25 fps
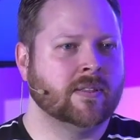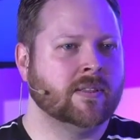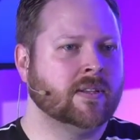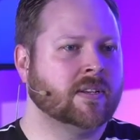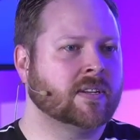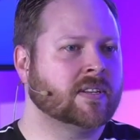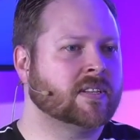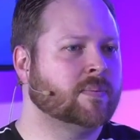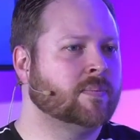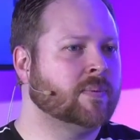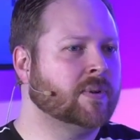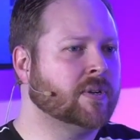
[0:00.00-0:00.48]

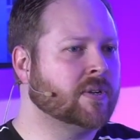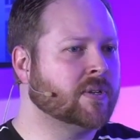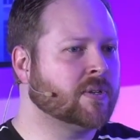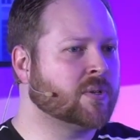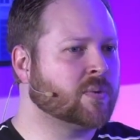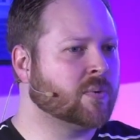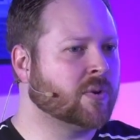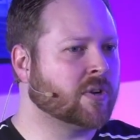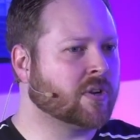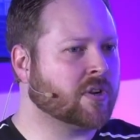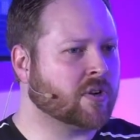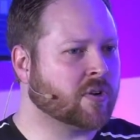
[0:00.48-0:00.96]
The
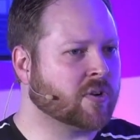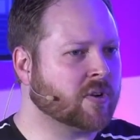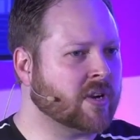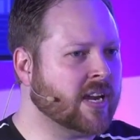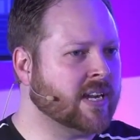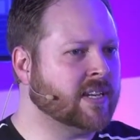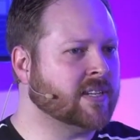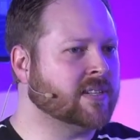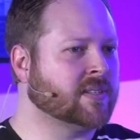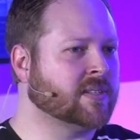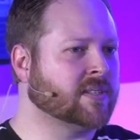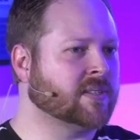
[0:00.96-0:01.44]
experience where
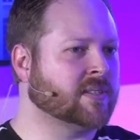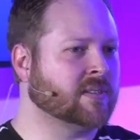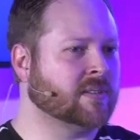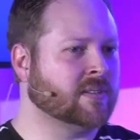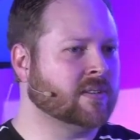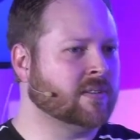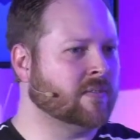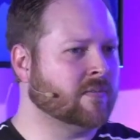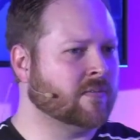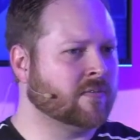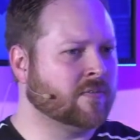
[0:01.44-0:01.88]
Christ's